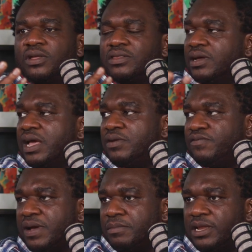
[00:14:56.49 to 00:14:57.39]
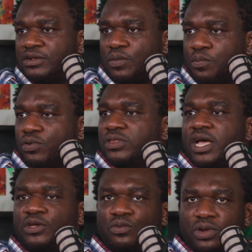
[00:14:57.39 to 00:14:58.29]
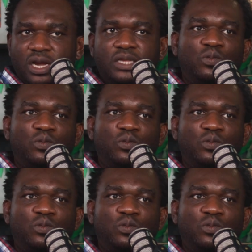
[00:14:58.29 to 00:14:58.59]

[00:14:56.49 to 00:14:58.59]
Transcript: the kind of family support that you get?